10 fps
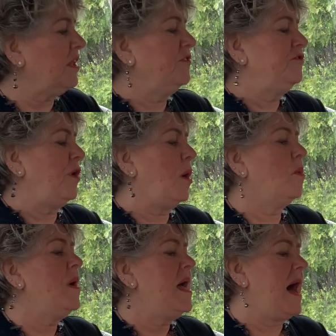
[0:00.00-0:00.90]

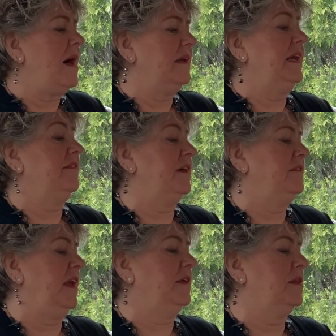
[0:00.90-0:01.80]
So here, I'll
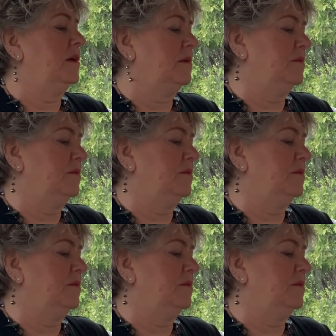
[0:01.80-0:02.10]
take the